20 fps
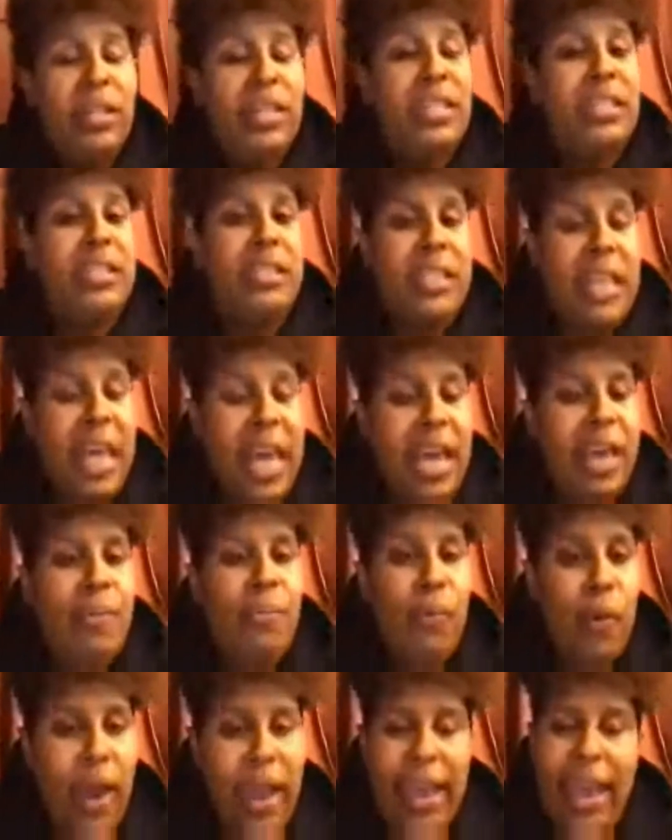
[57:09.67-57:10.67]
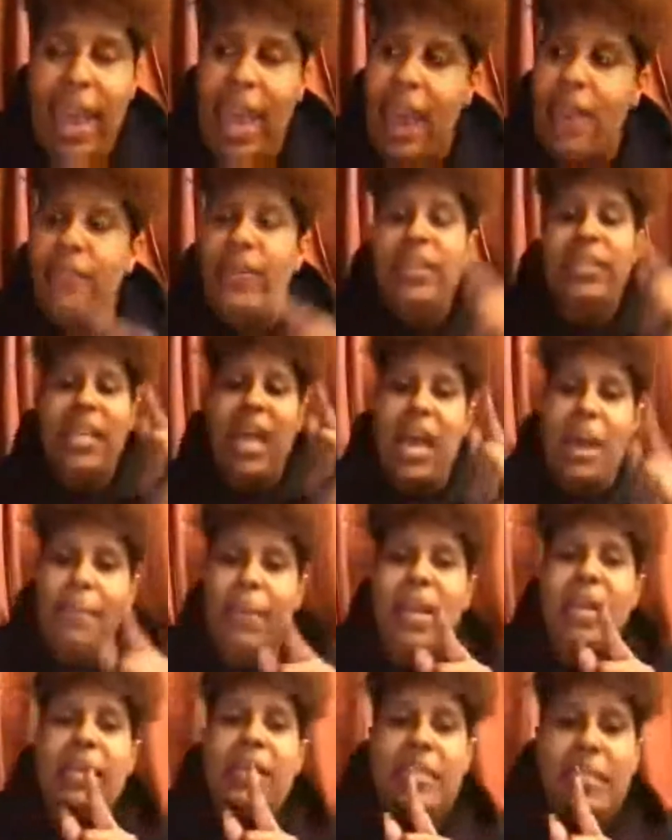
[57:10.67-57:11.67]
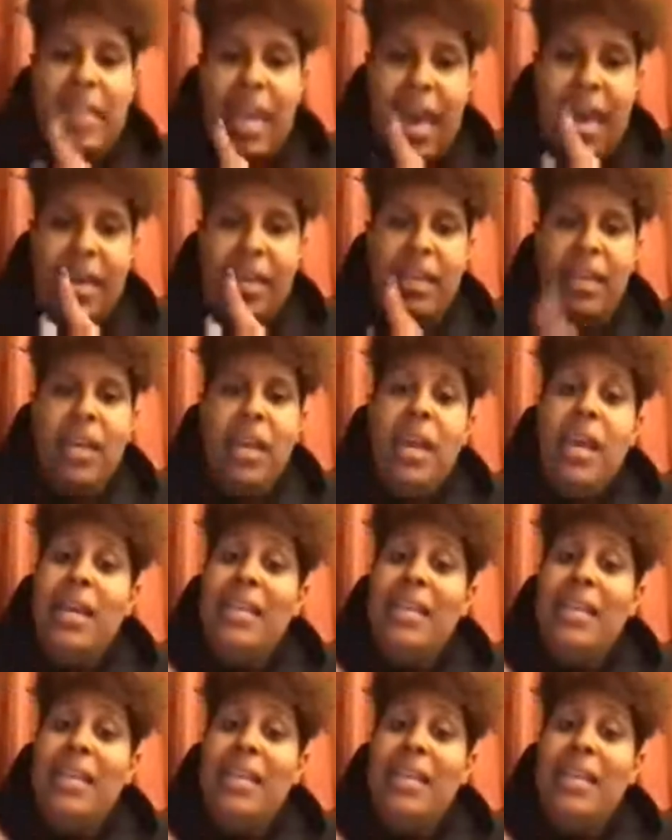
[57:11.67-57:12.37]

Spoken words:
The same way, every time he decided